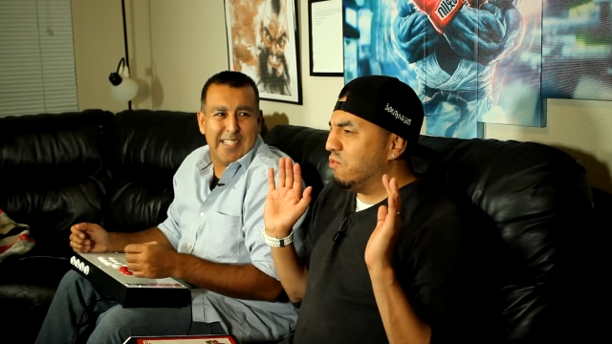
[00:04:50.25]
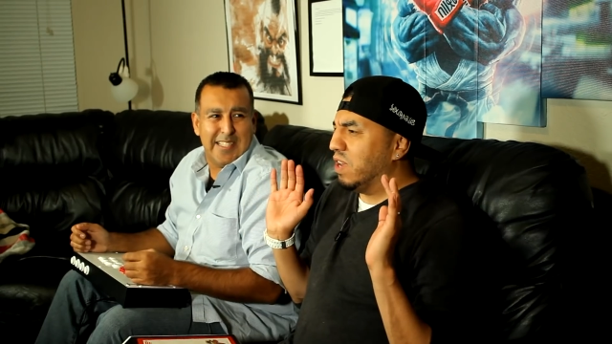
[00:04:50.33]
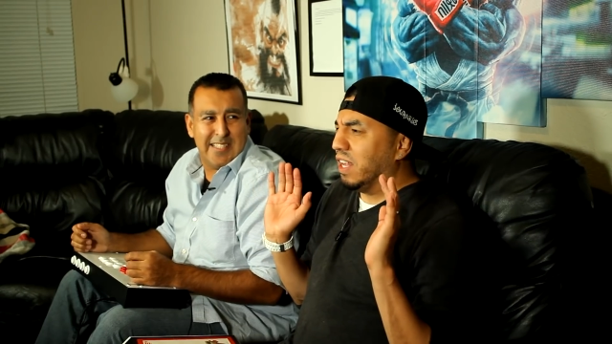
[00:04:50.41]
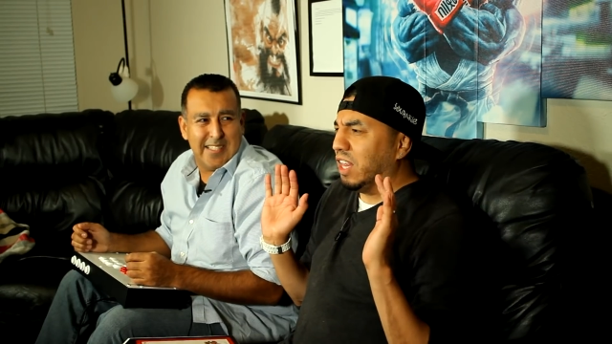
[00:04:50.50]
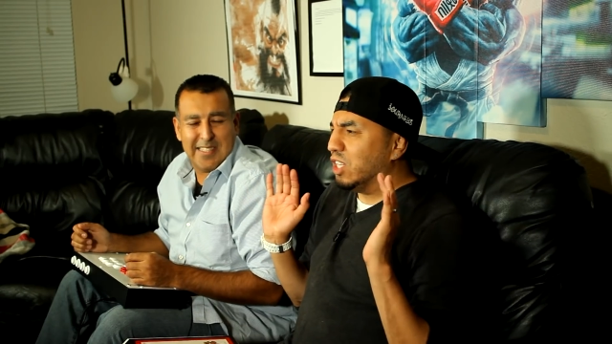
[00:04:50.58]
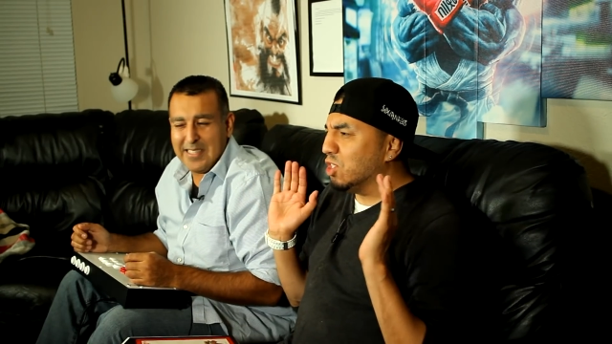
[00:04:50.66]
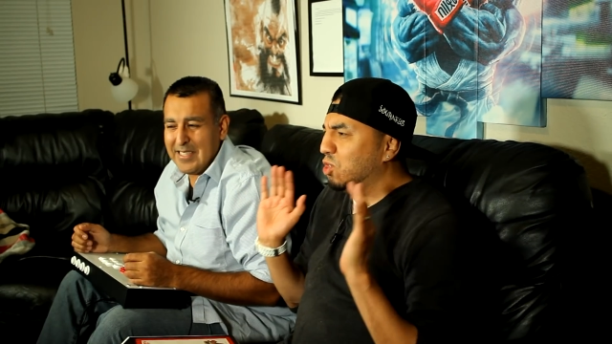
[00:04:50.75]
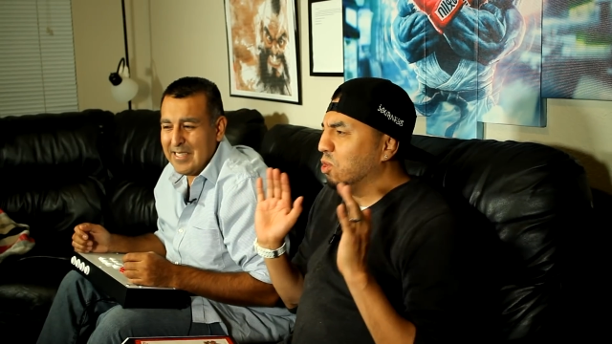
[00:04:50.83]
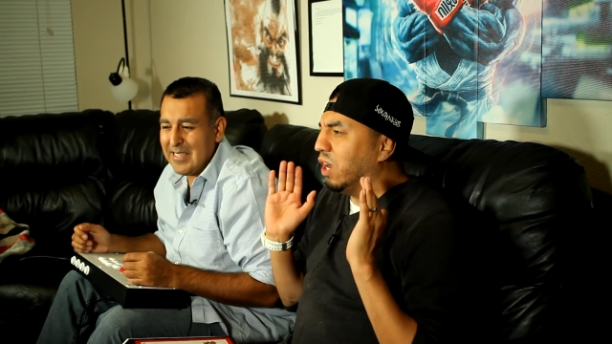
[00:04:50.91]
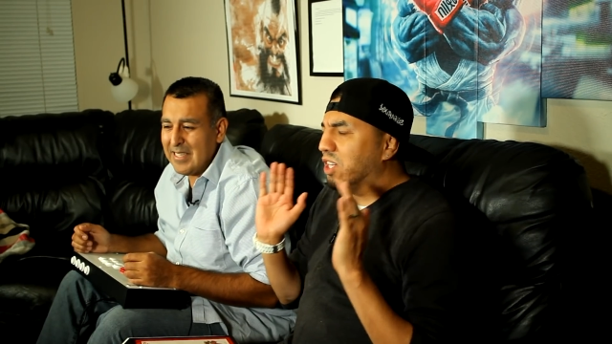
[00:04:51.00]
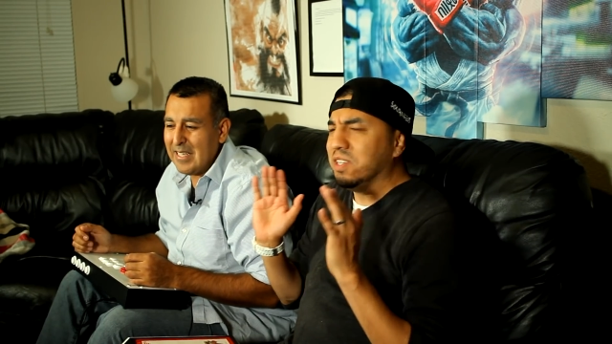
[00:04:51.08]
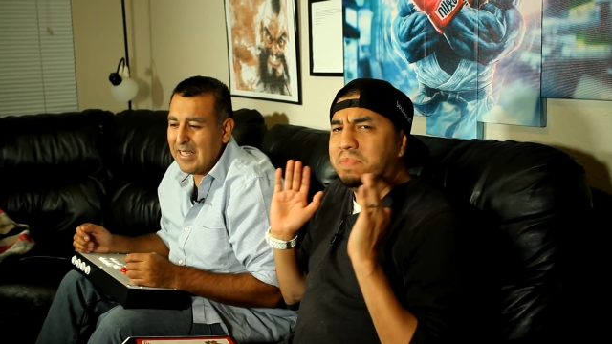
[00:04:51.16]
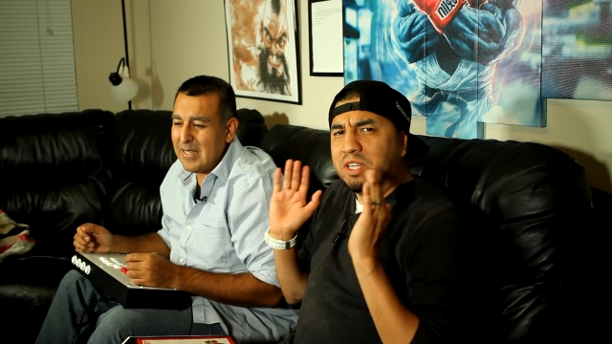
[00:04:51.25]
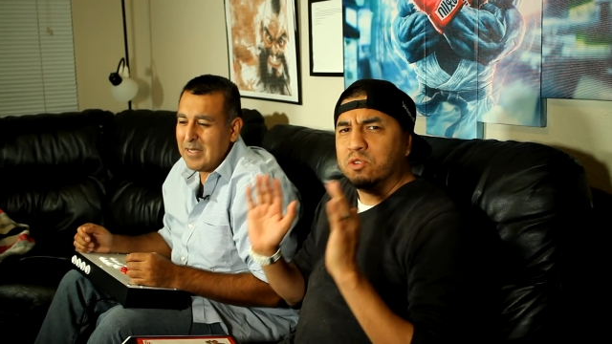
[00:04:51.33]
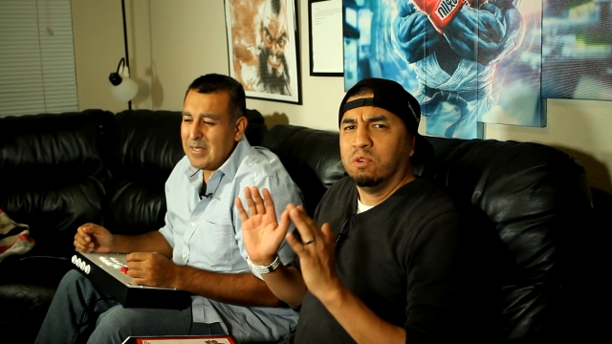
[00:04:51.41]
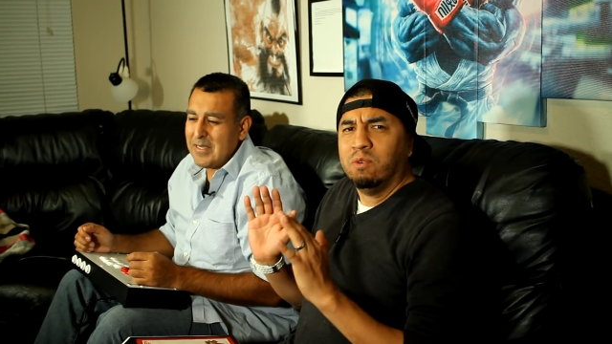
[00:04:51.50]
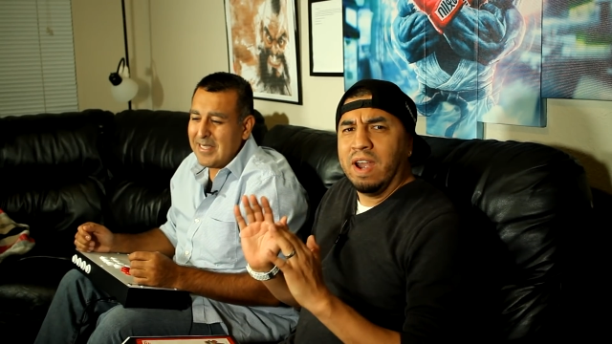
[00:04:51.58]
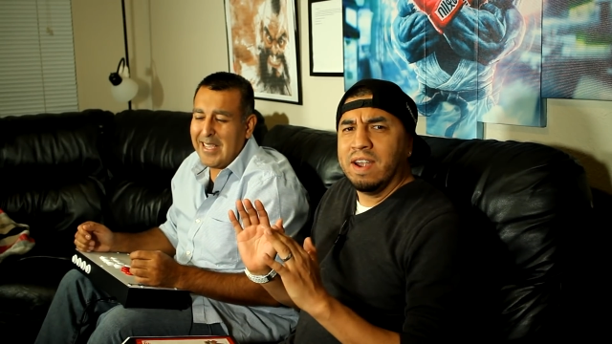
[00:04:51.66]
Speaker 1: feel like this is too good to be
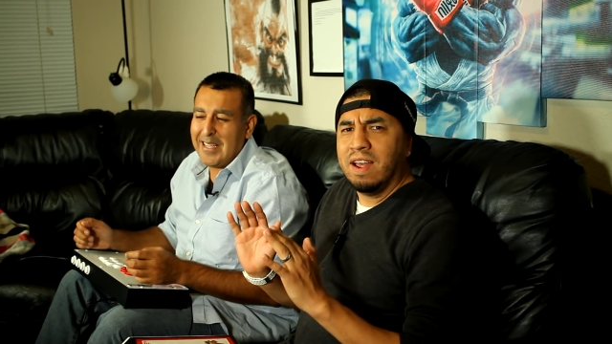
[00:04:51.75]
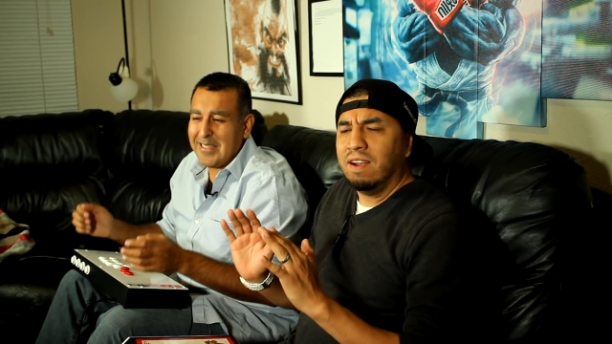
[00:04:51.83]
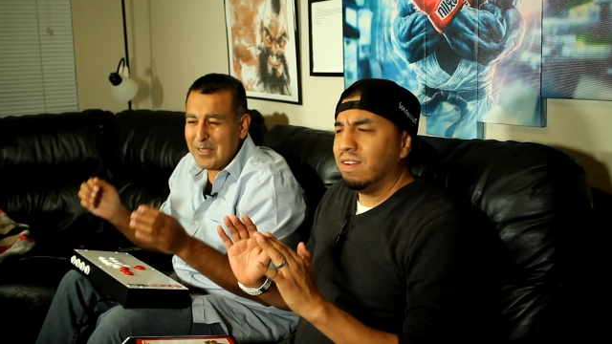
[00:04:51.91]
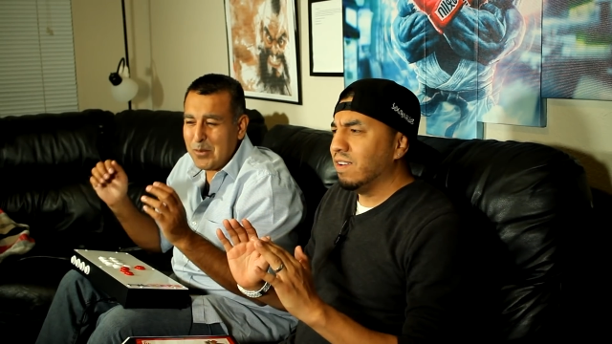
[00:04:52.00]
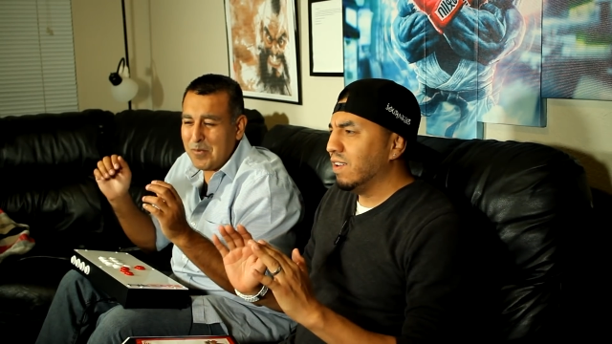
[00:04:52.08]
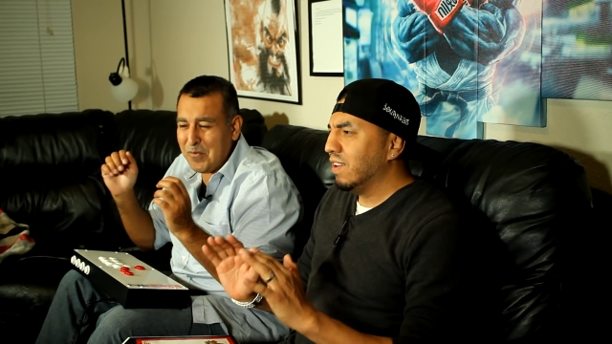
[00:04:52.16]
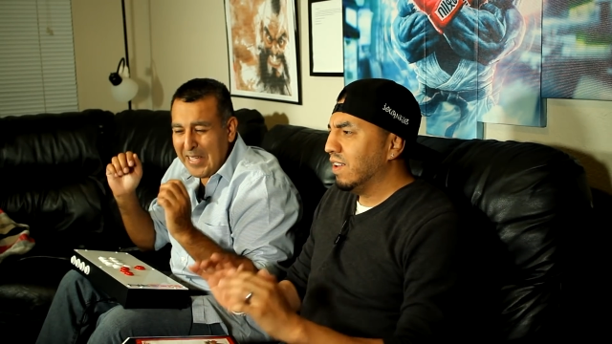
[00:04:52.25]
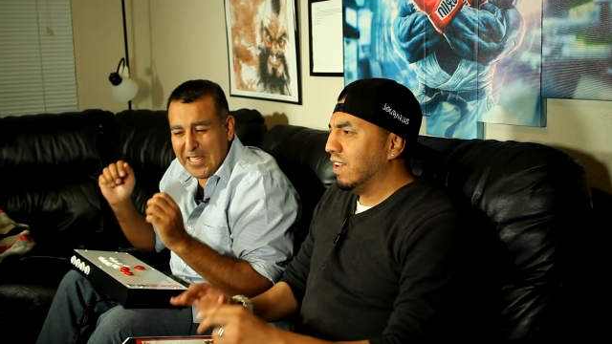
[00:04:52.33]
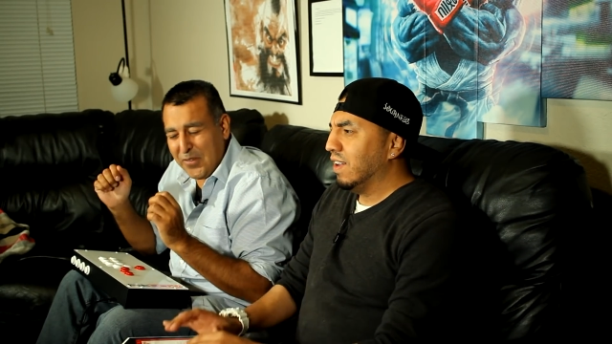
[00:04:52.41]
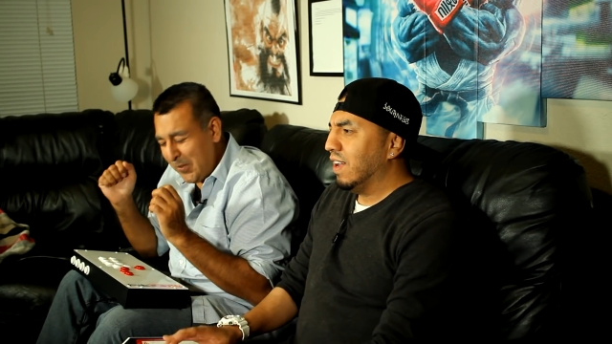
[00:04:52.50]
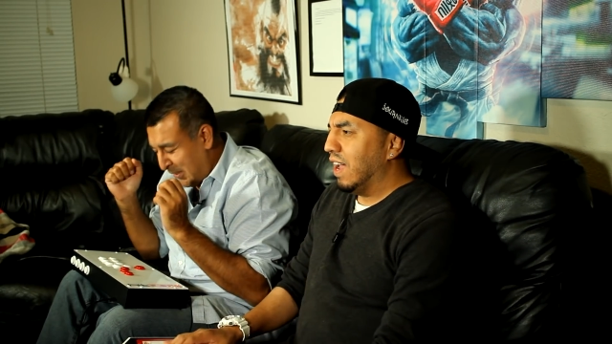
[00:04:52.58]
true right now. Dude, thanks for